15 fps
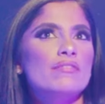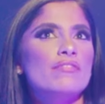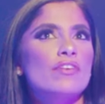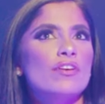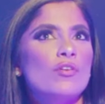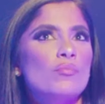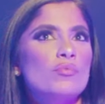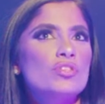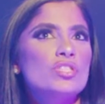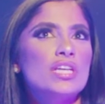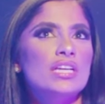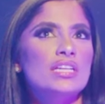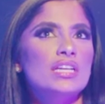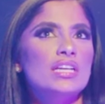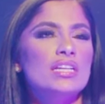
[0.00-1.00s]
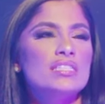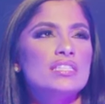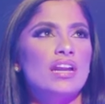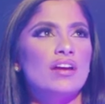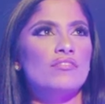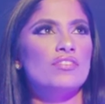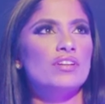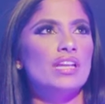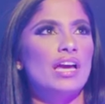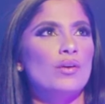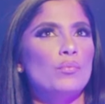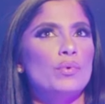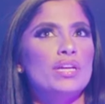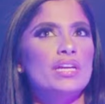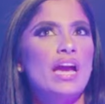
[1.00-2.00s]
for almost 10 years, and I feel
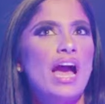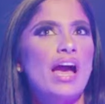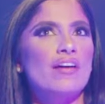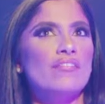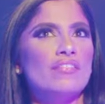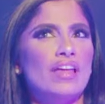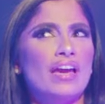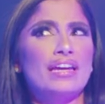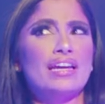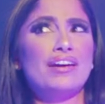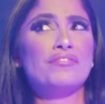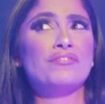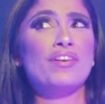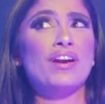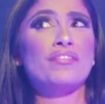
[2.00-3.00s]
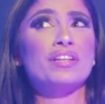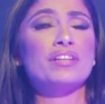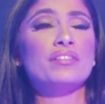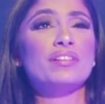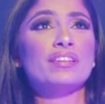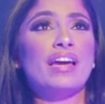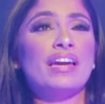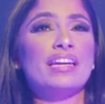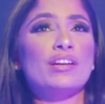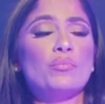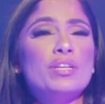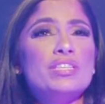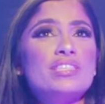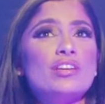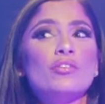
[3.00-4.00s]
like we have like very like
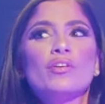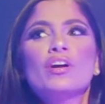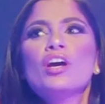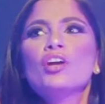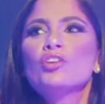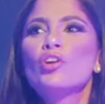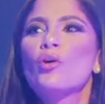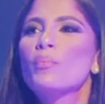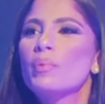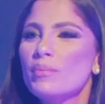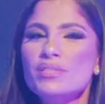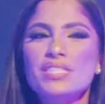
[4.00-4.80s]
we still. You know, people